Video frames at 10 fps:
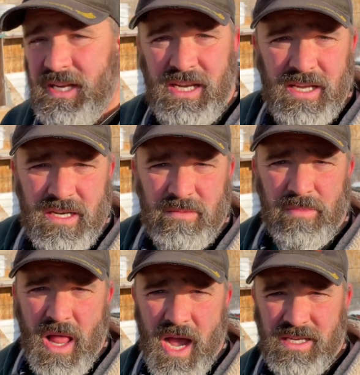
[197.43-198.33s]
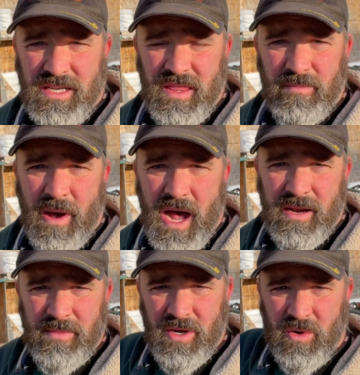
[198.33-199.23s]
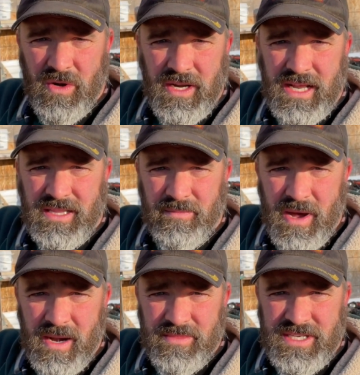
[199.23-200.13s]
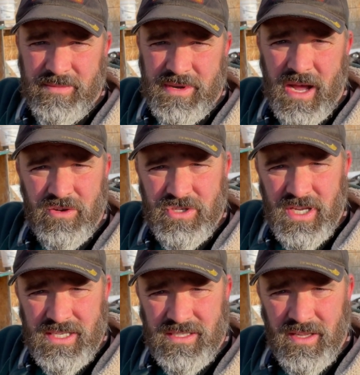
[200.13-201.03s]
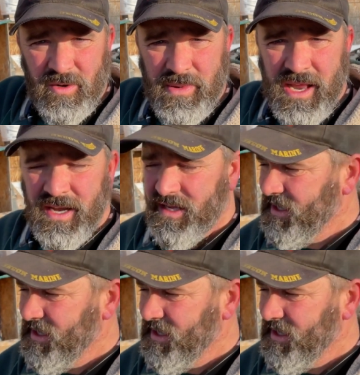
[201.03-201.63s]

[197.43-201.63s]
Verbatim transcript: the blocks on the bottom in order to get the bottoms tipped out just a little bit